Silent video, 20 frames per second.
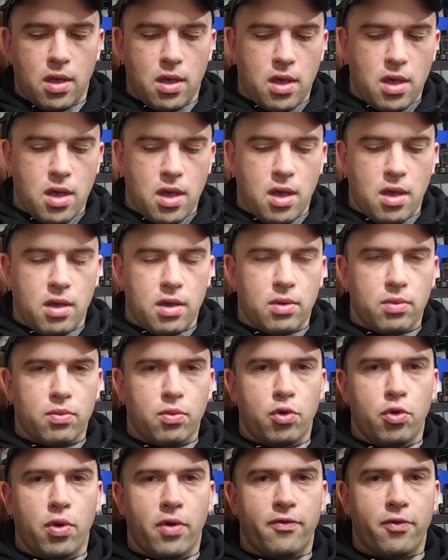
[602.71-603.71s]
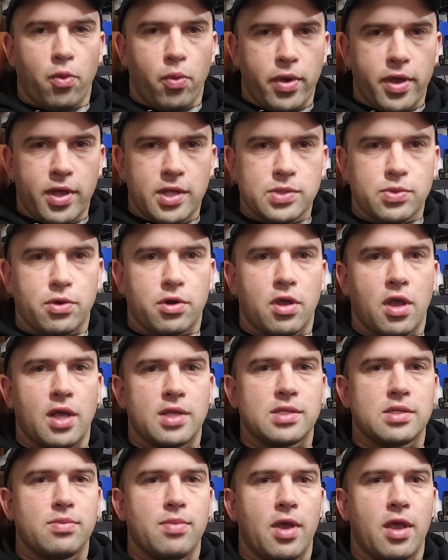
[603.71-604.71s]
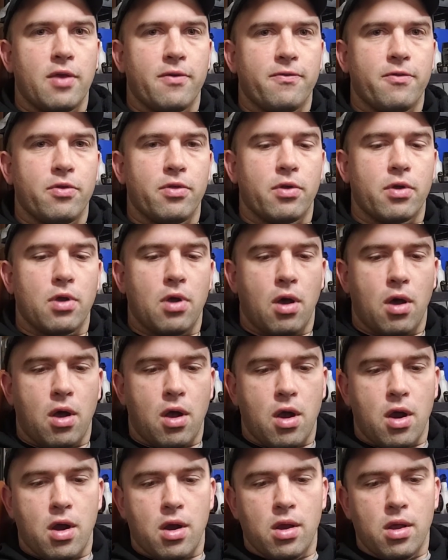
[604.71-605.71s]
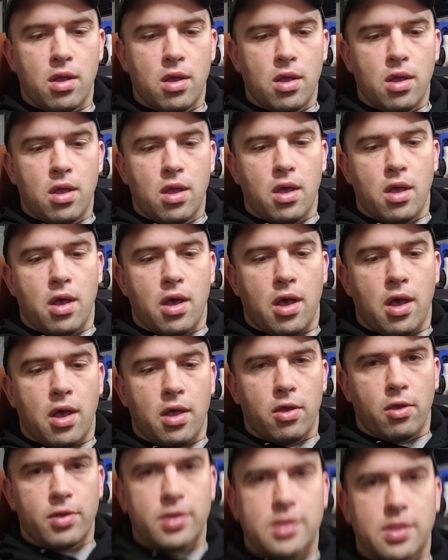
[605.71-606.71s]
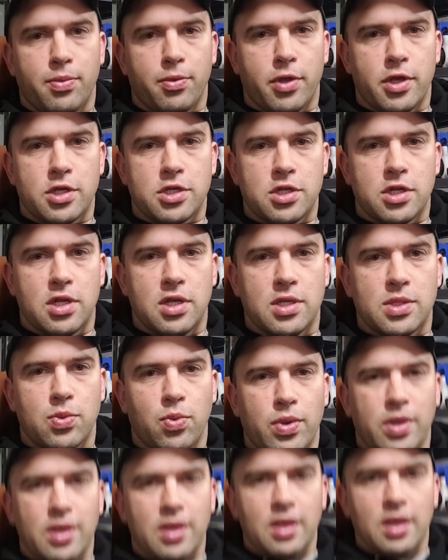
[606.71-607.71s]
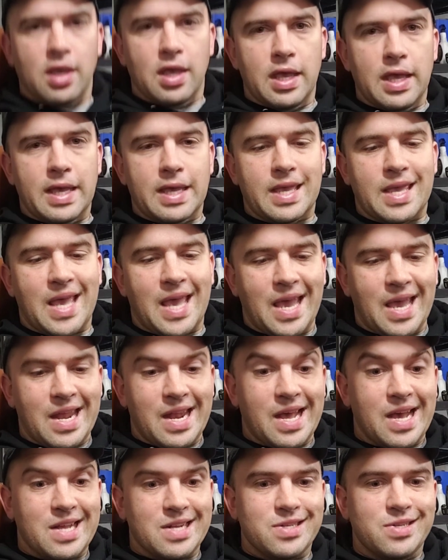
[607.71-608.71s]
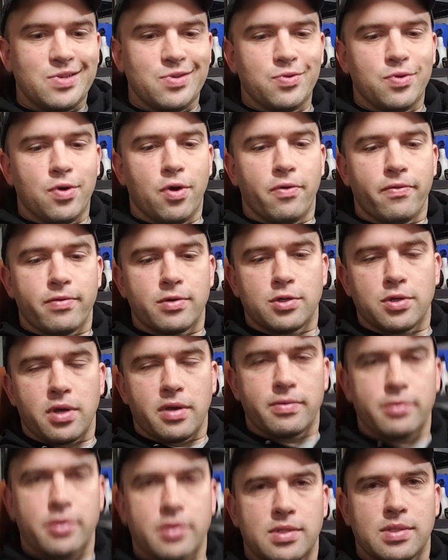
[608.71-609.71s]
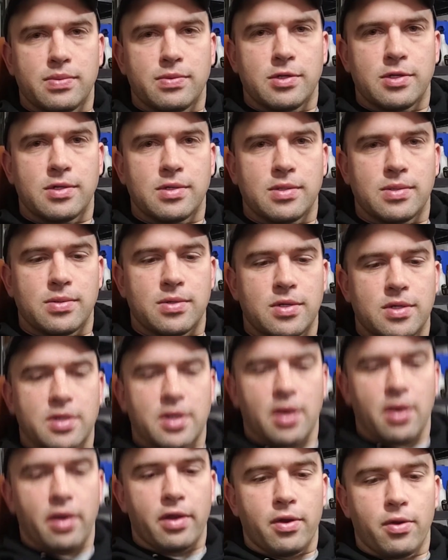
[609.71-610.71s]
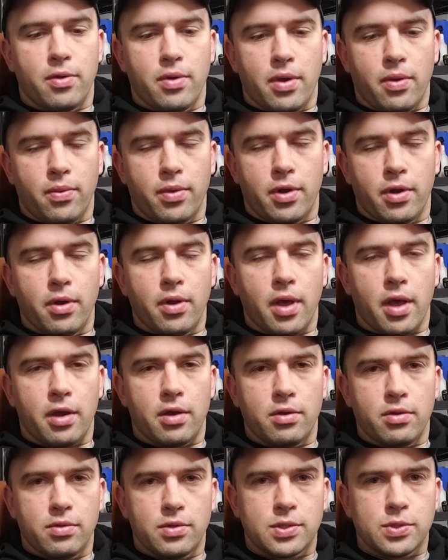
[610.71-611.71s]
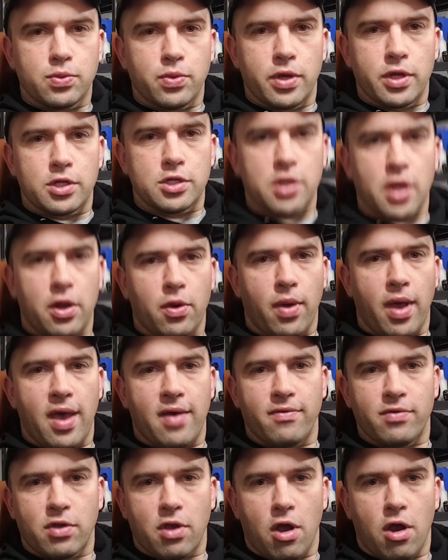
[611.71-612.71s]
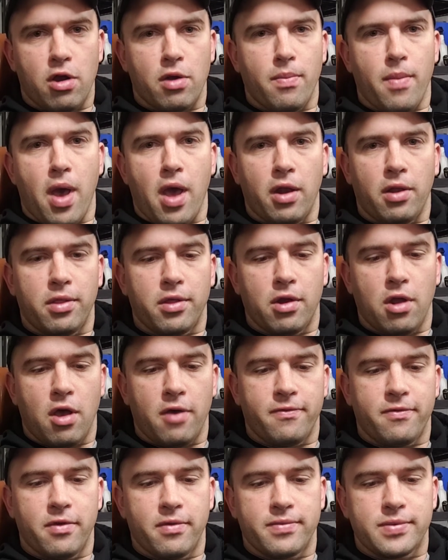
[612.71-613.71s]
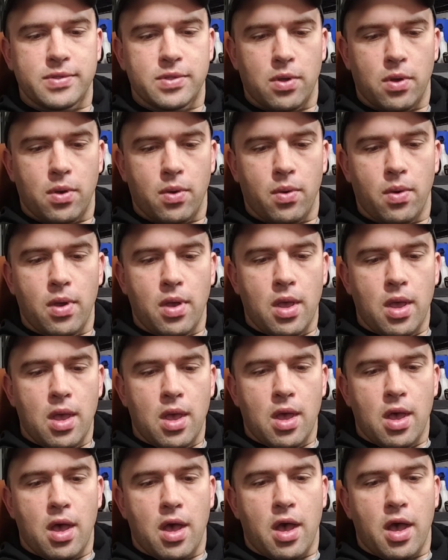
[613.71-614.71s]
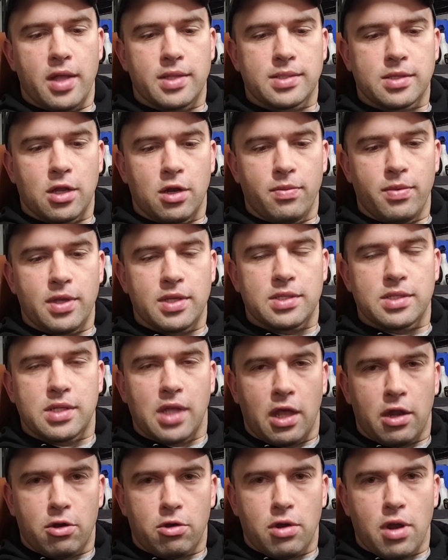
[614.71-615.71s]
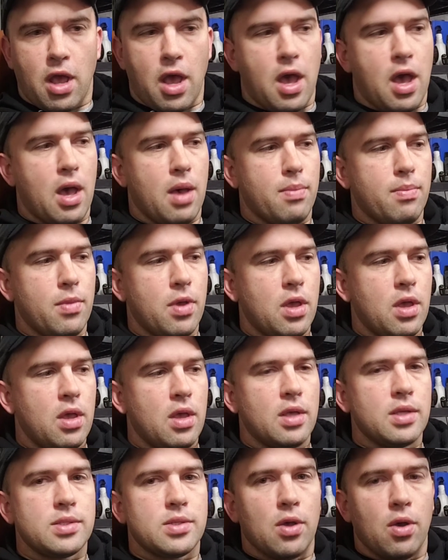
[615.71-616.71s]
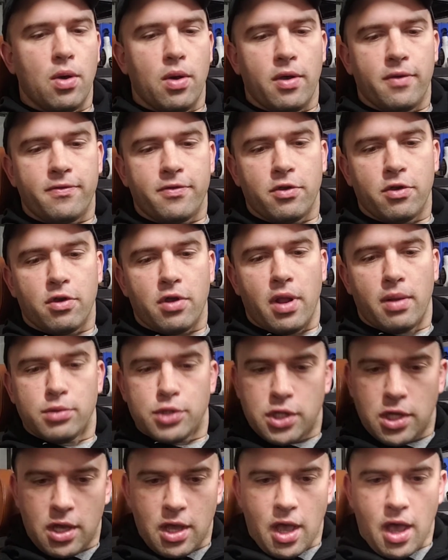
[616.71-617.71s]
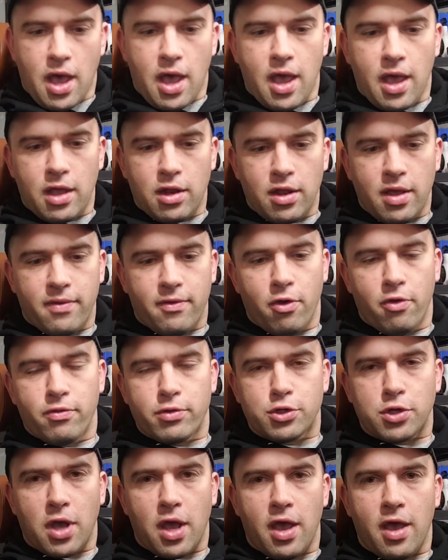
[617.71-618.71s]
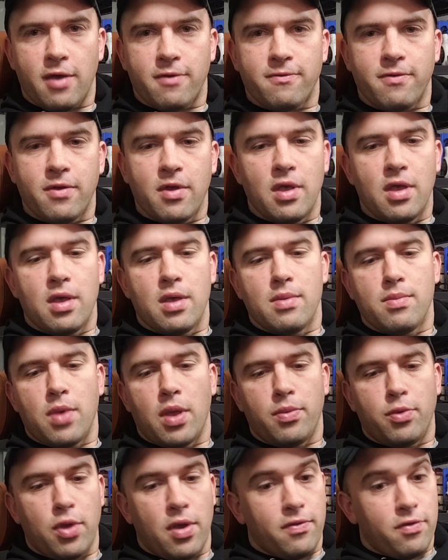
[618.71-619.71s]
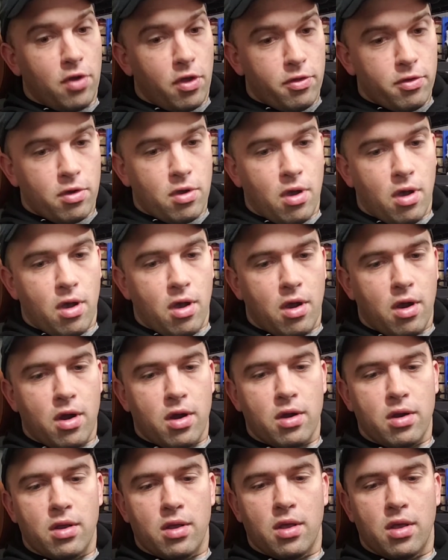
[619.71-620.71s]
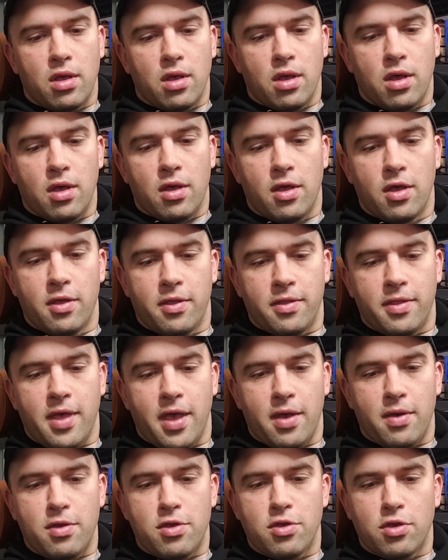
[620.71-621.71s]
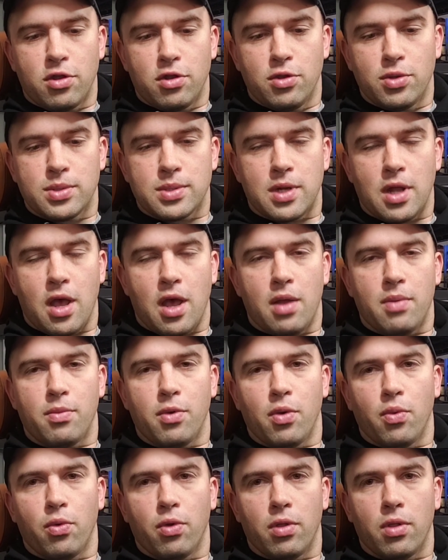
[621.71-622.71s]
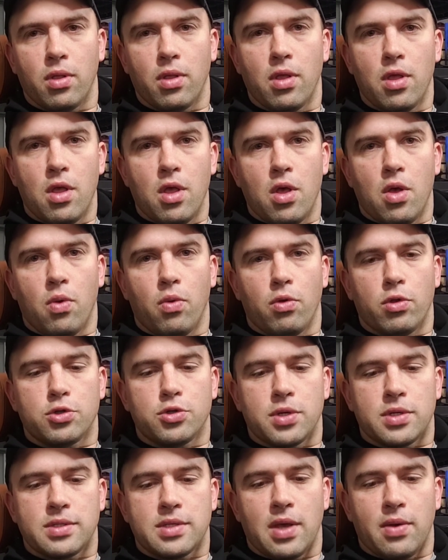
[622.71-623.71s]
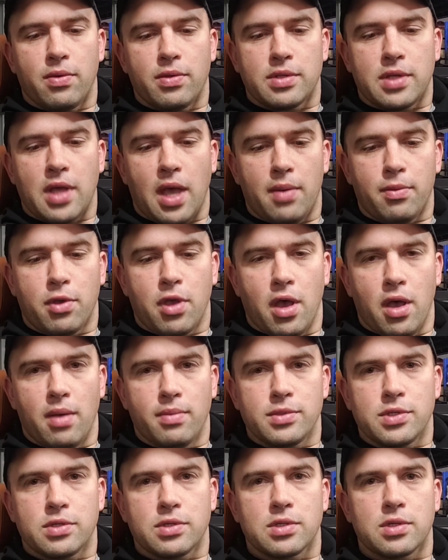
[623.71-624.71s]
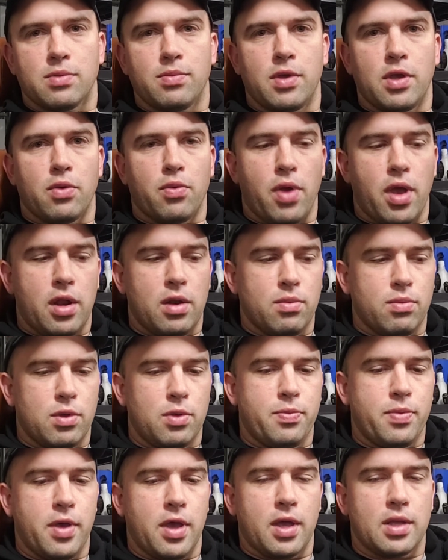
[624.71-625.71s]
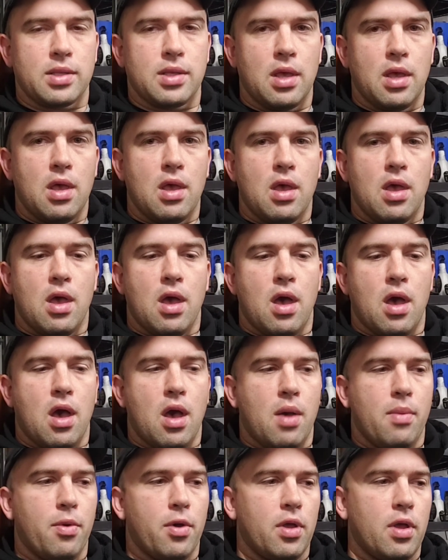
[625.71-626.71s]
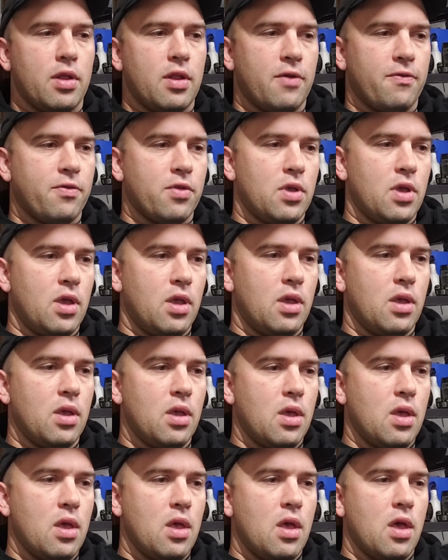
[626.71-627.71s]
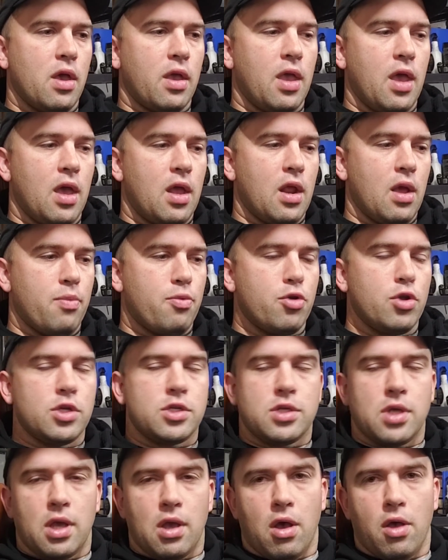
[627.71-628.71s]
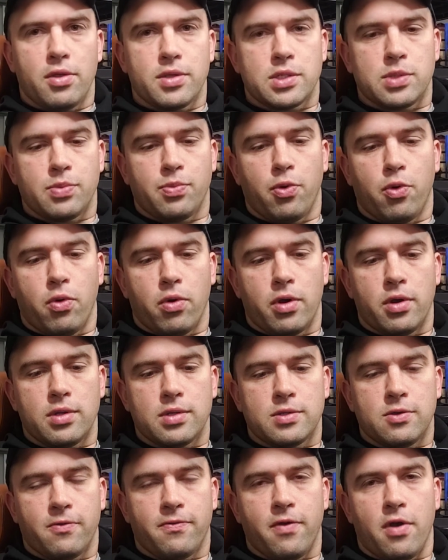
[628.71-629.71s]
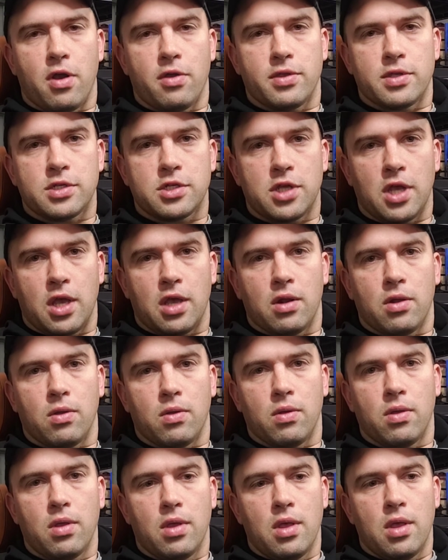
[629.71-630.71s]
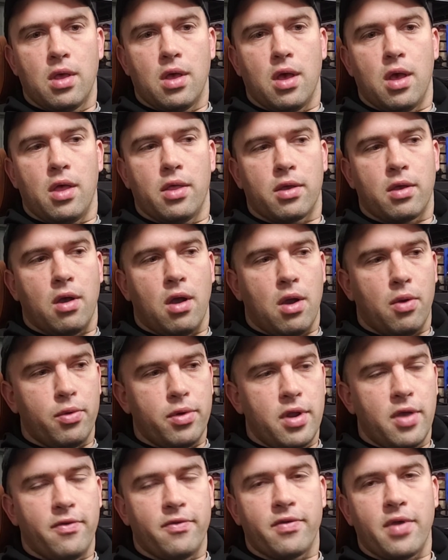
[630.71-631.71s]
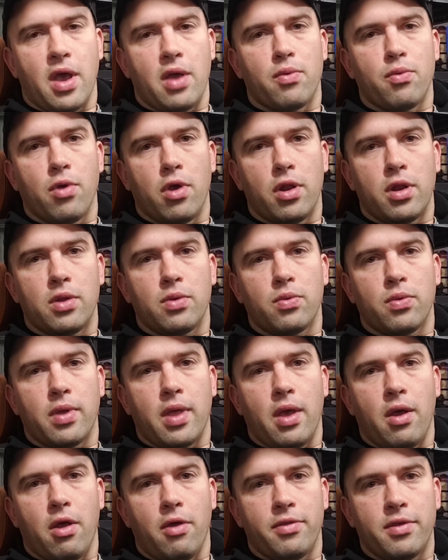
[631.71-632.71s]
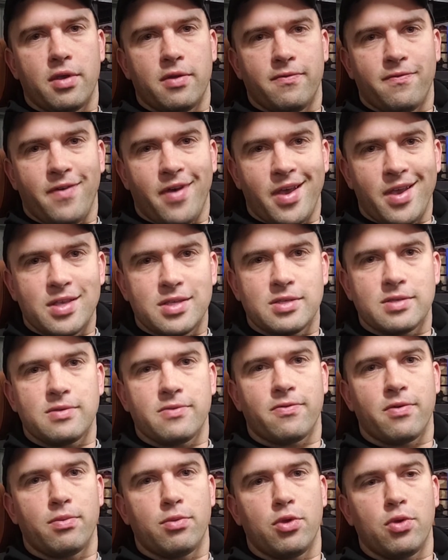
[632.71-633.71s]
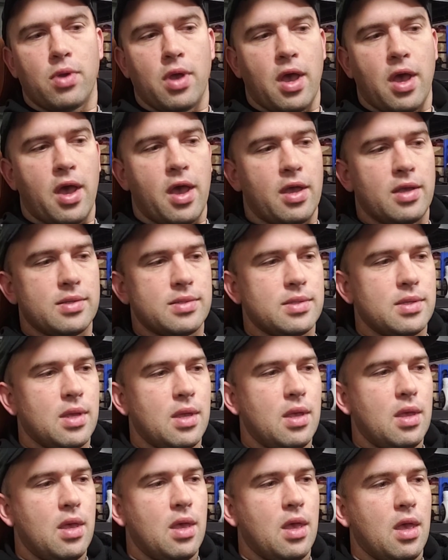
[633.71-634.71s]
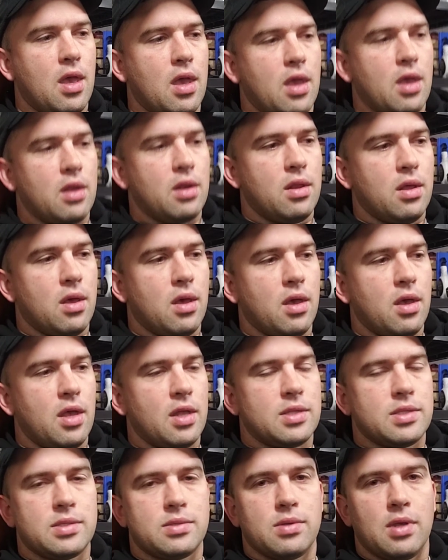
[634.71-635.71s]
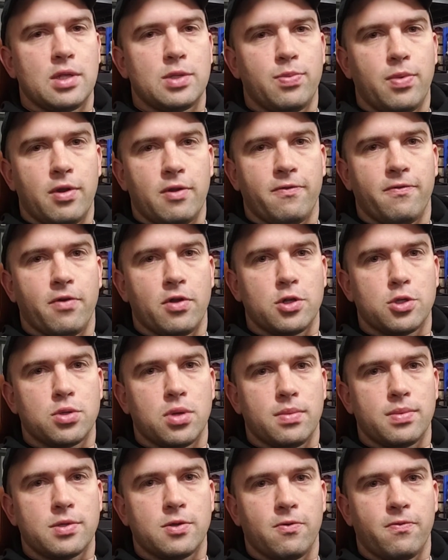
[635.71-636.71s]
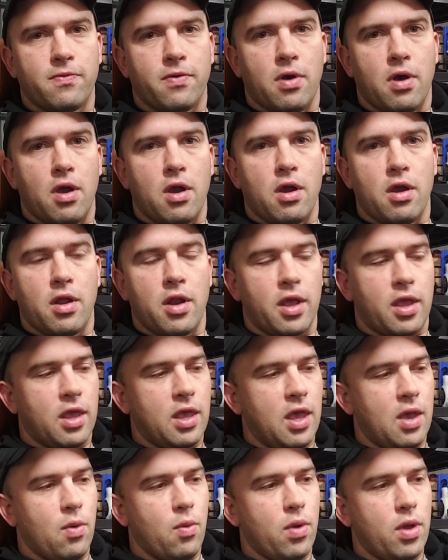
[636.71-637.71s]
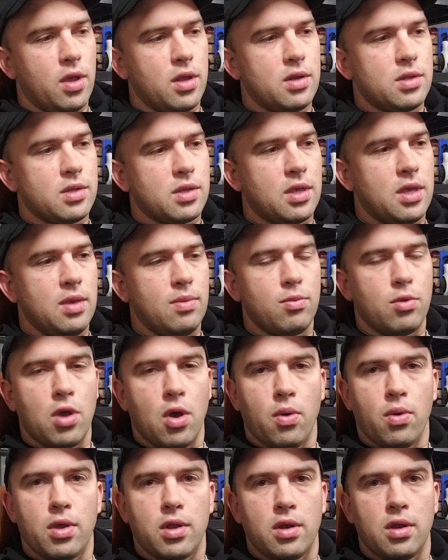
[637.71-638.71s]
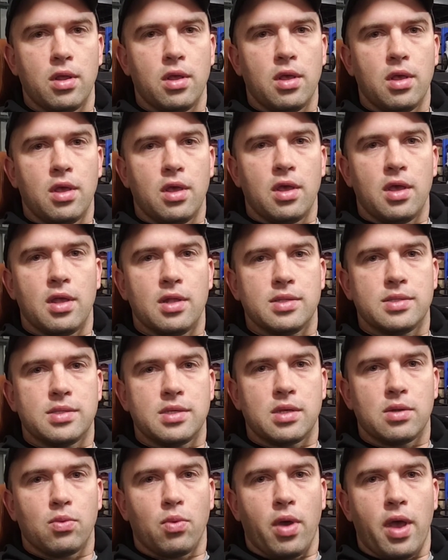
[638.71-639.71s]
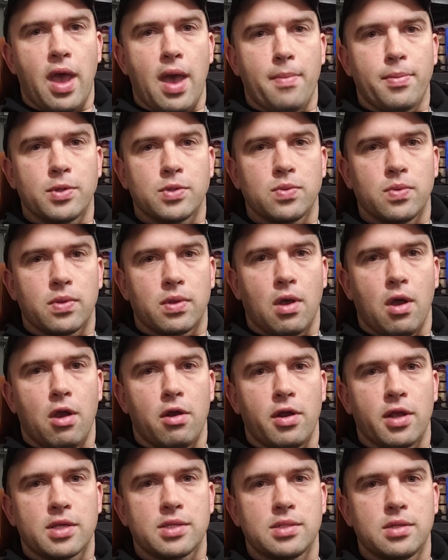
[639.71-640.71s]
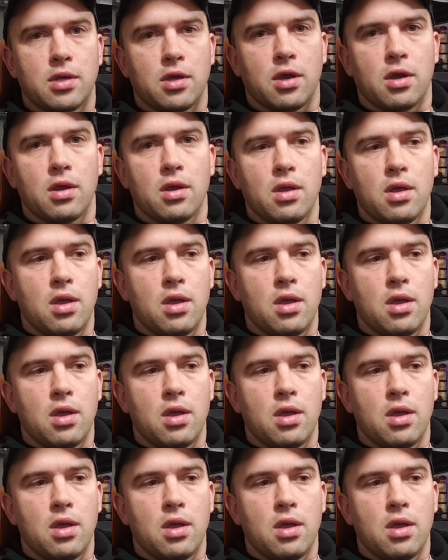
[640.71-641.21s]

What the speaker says: And whoever wins, we're going to custom make it for their car. The only stipulation is we cannot do overdrive transmissions right now. We don't know how to do the switch. I don't have a car to model it off of, so it's going to be a standard knob. So if you're an MG guy and you have overdrive, maybe you have another car that you can use it on, but we'll address that when the time comes. It's going to be randomly picked, but I definitely, again, I appreciate all the support so far on this channel. The car would never have gotten running without all the advice from you guys. And it's been a fun trip so far, and I can't wait to keep going and seeing what happens with the car next year.